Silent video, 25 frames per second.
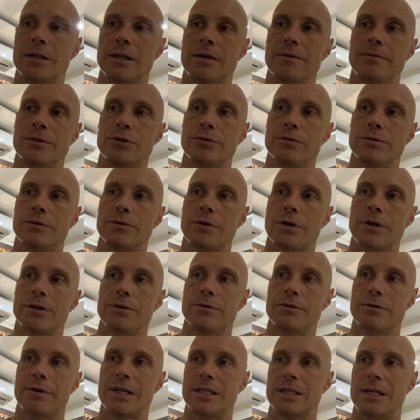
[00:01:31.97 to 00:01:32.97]
then we should try
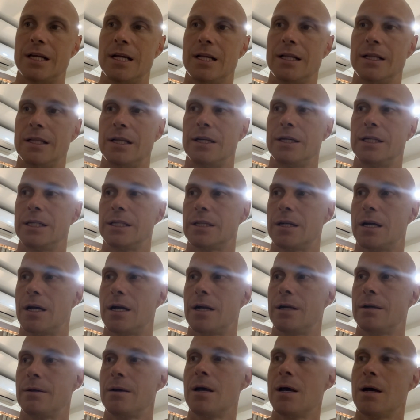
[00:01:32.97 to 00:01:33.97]
to transcend the
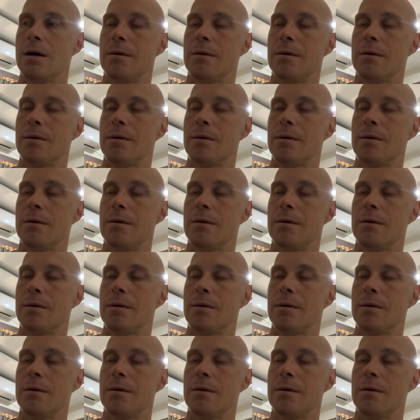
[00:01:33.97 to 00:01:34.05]
desire.